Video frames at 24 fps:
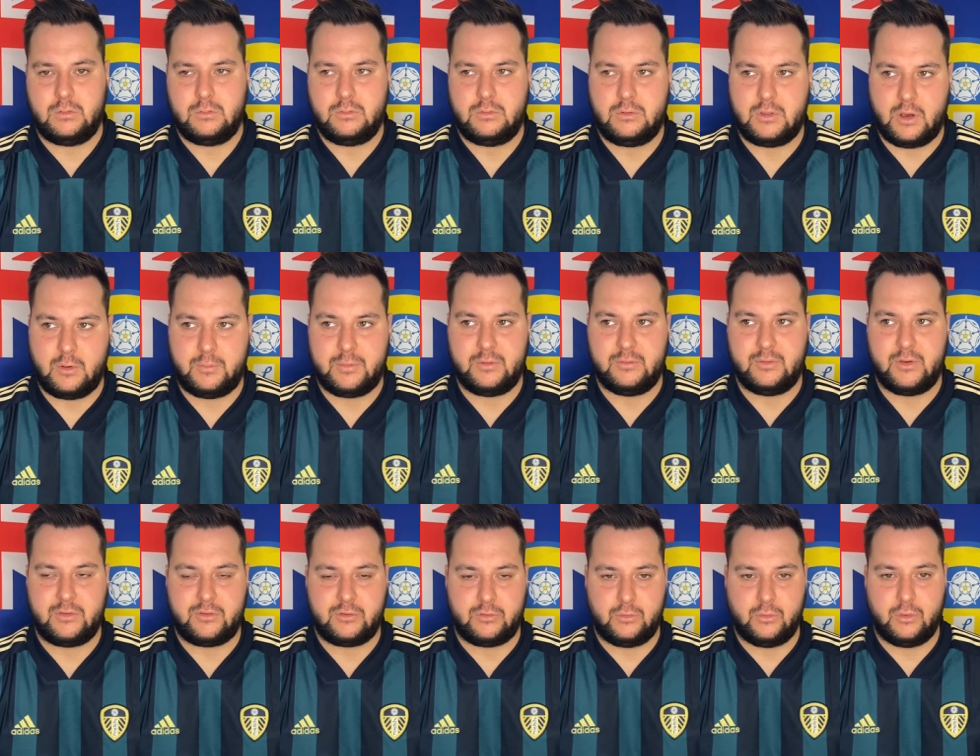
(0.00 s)
they'll be
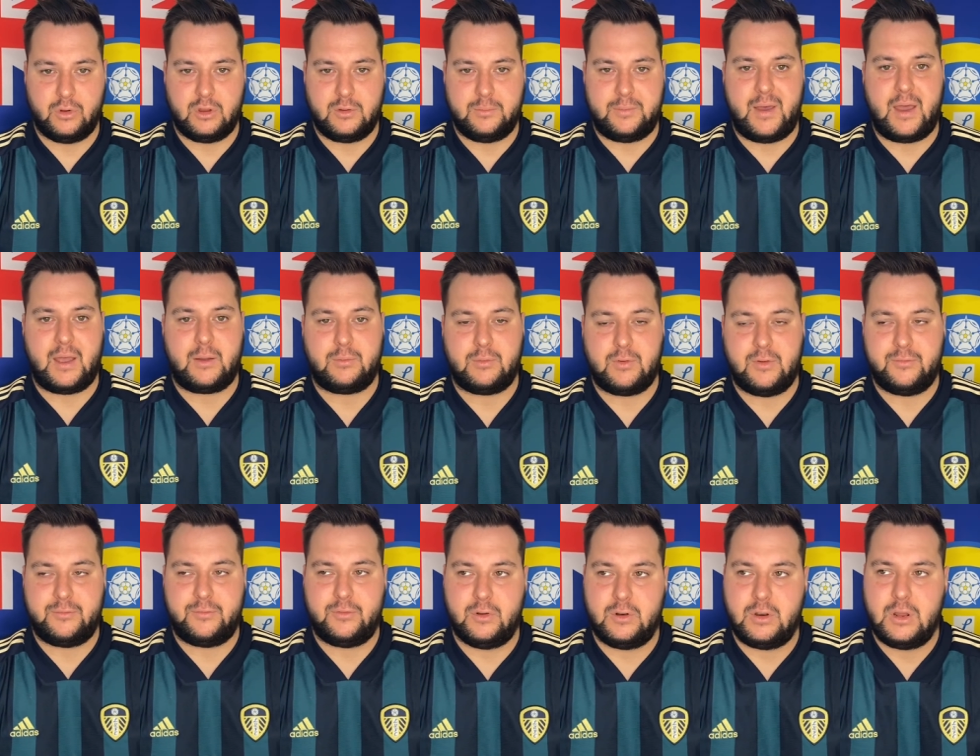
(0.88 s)
resolute at the back,
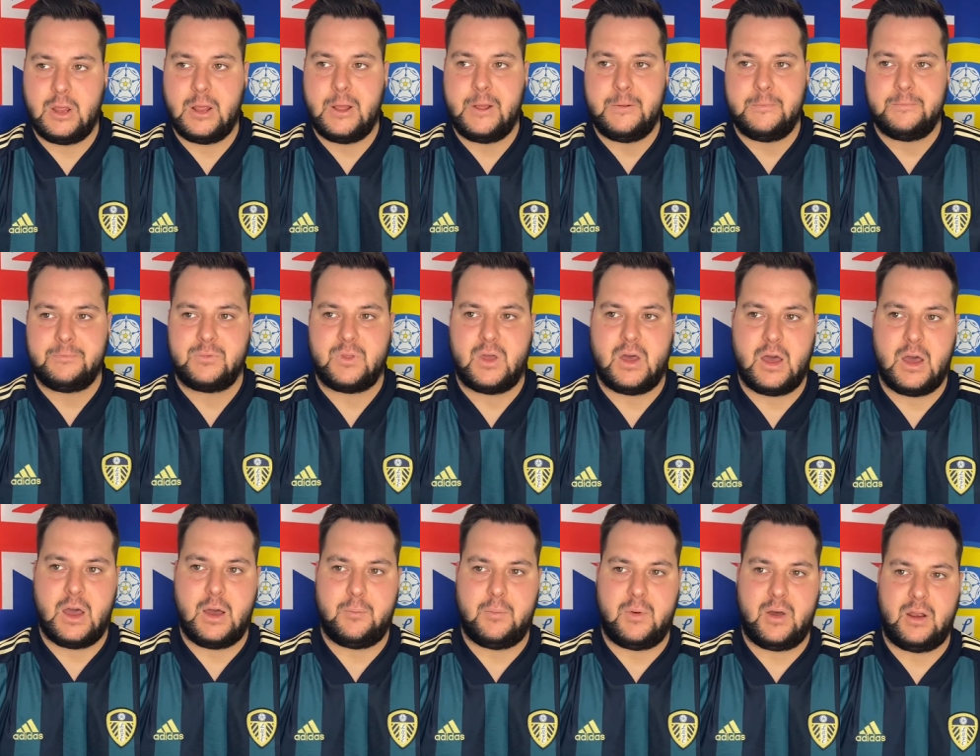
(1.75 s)
Brentford.
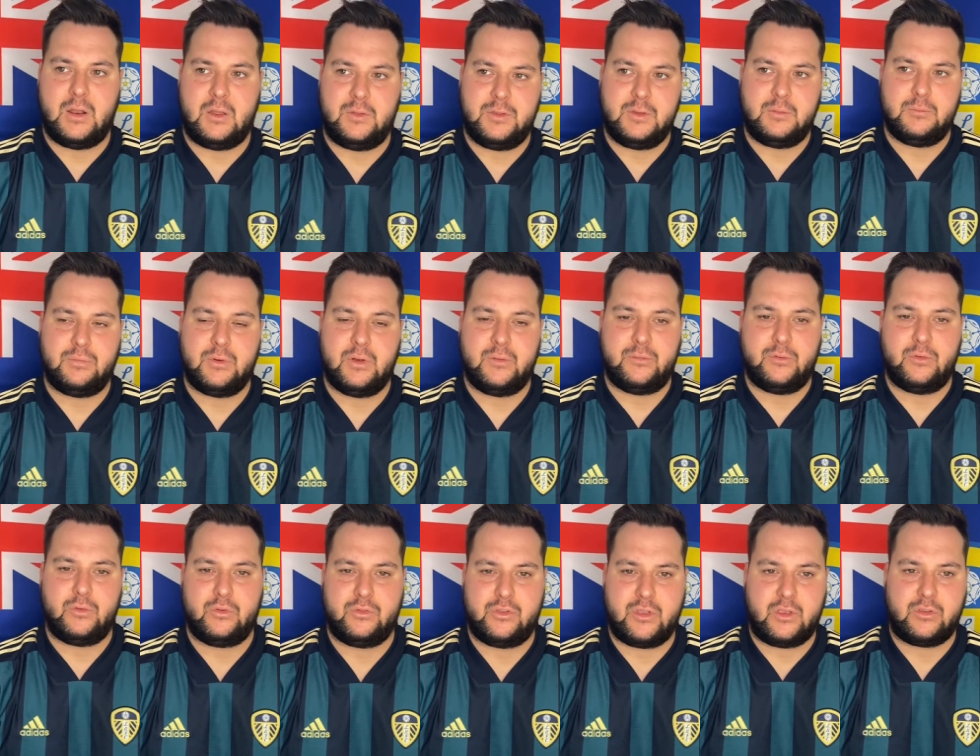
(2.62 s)
And I think Brentford
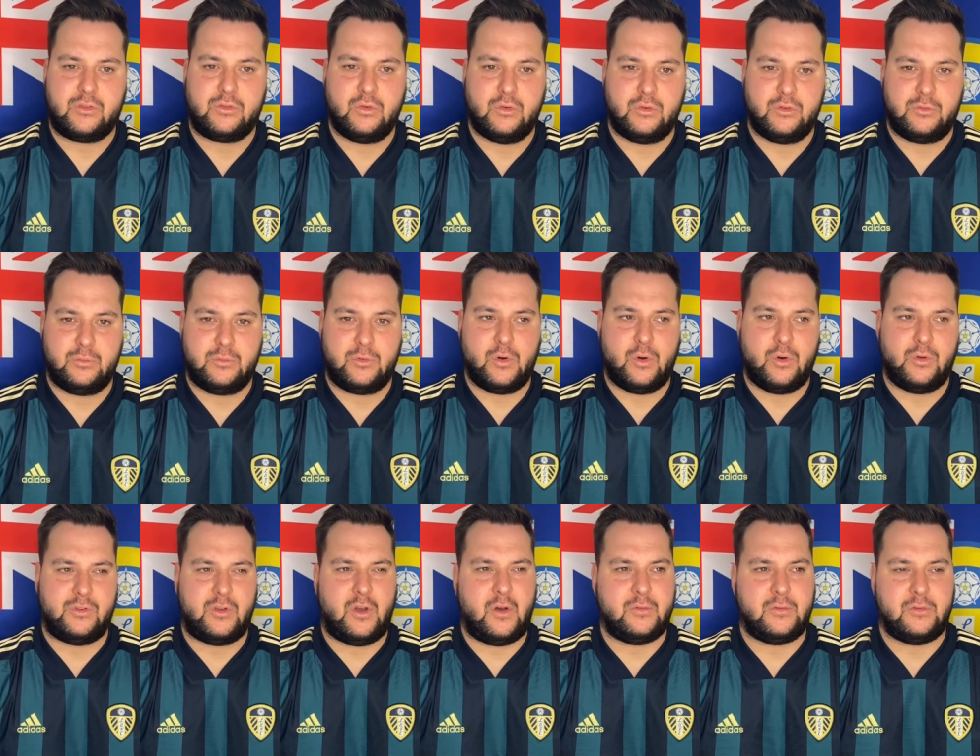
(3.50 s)
will start scoring some
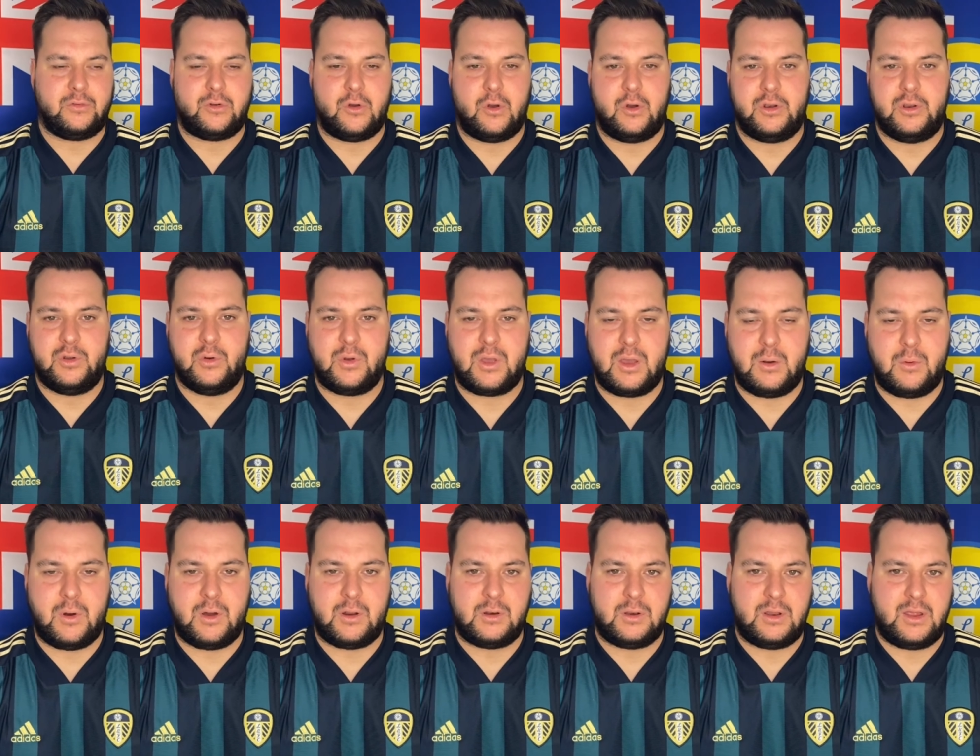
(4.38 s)
goals. Ivan Toney will get
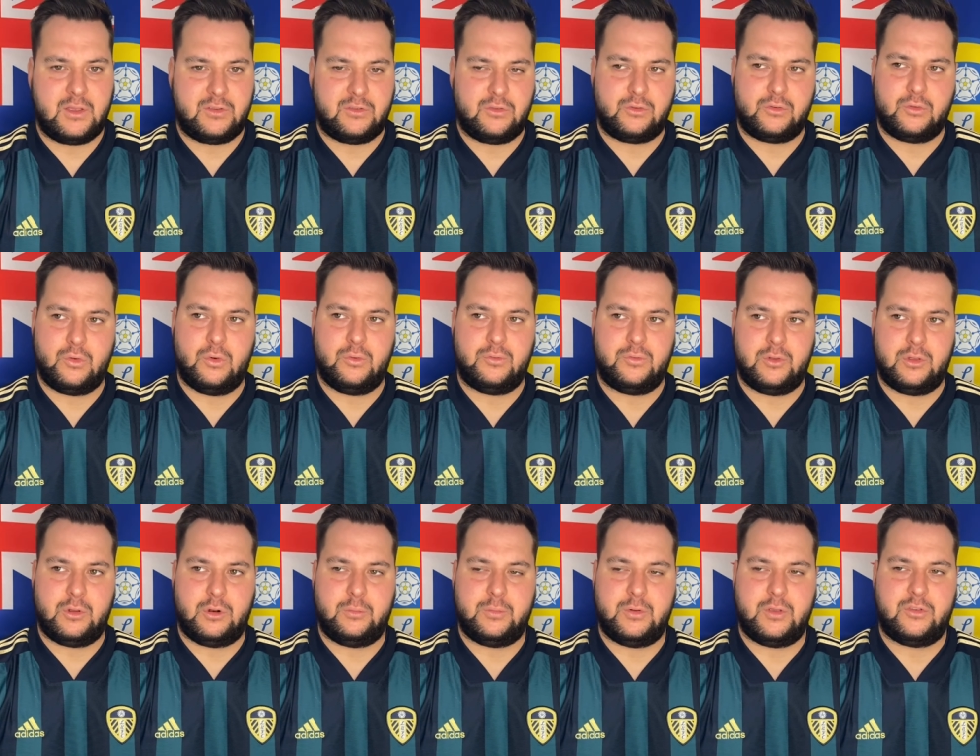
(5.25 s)
one. He hasn't scored for a
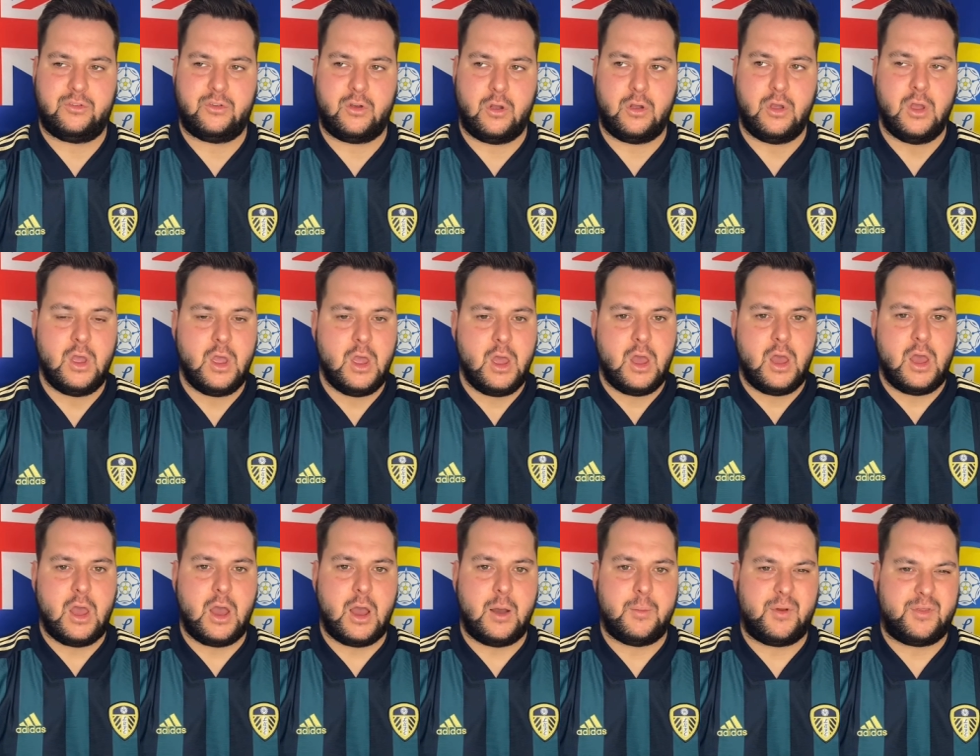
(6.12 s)
little bit. So
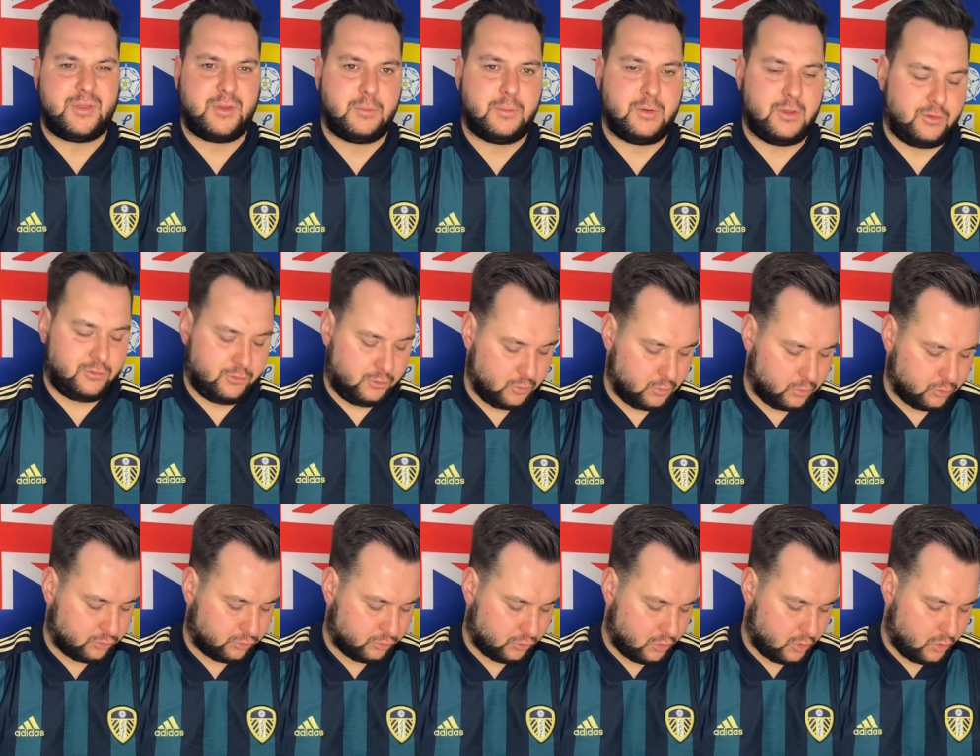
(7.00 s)
I think it'll be a
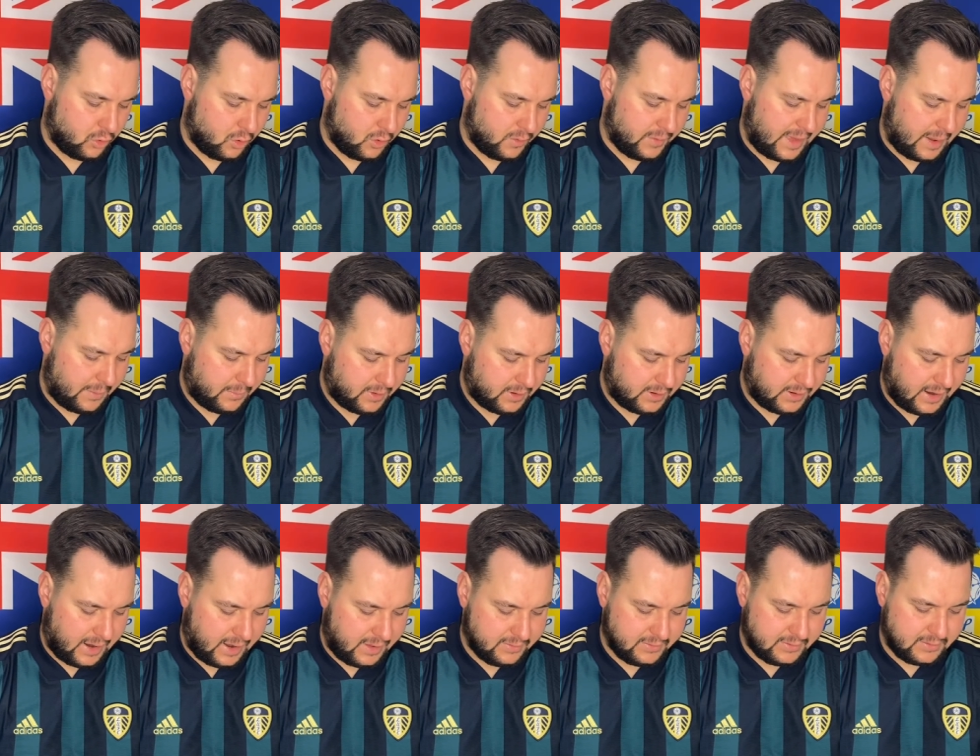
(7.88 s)
2-2 draw on that one.
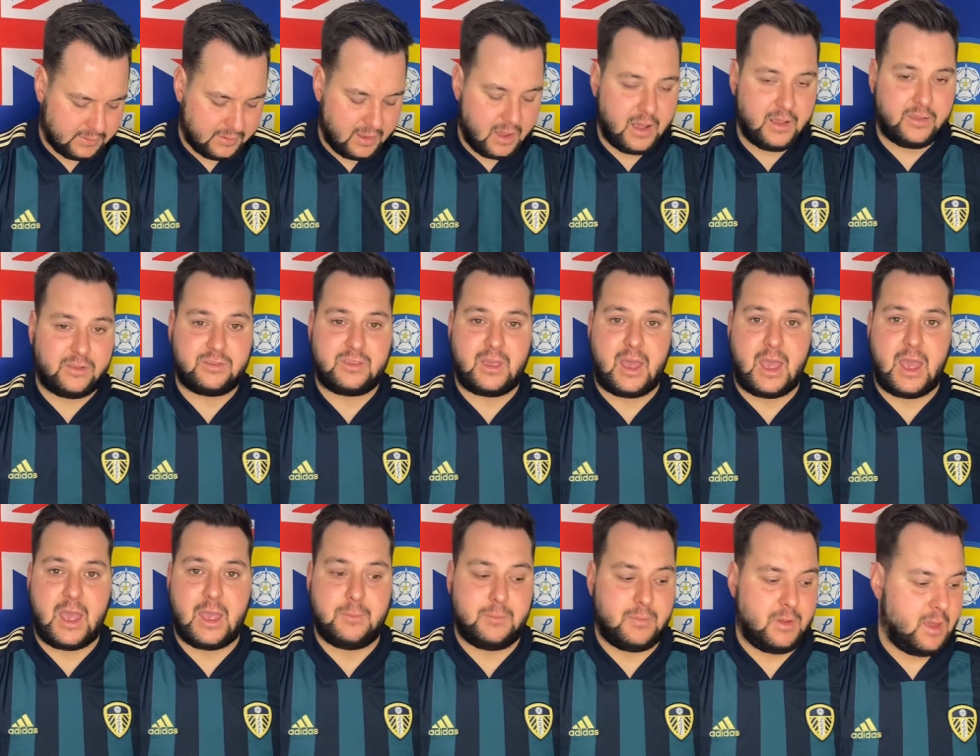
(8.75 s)
And the last
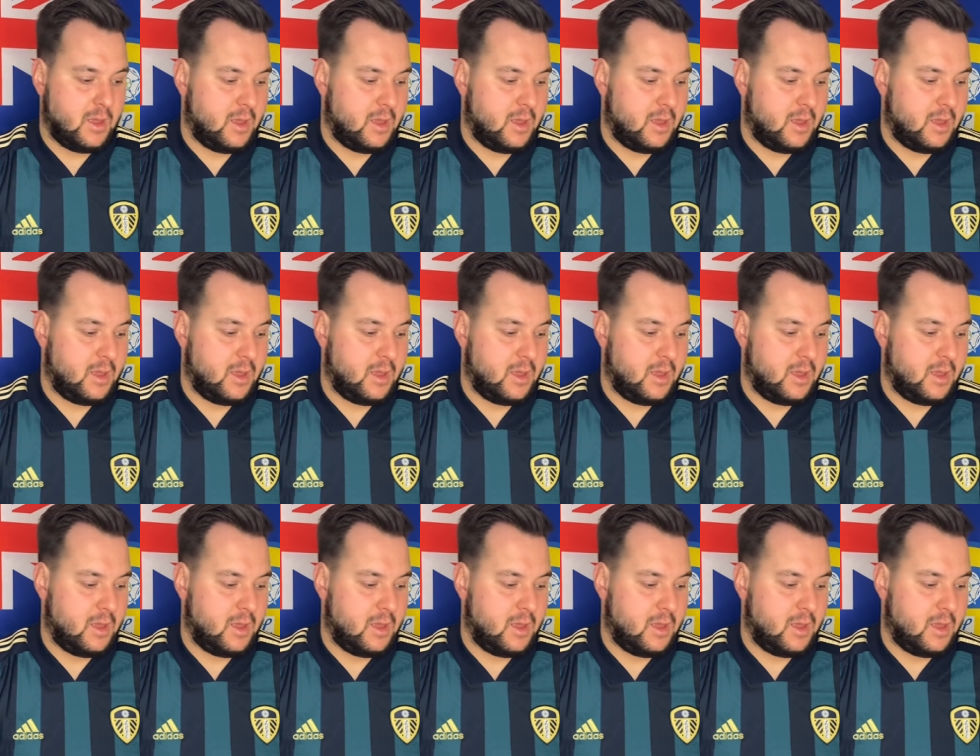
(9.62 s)
game,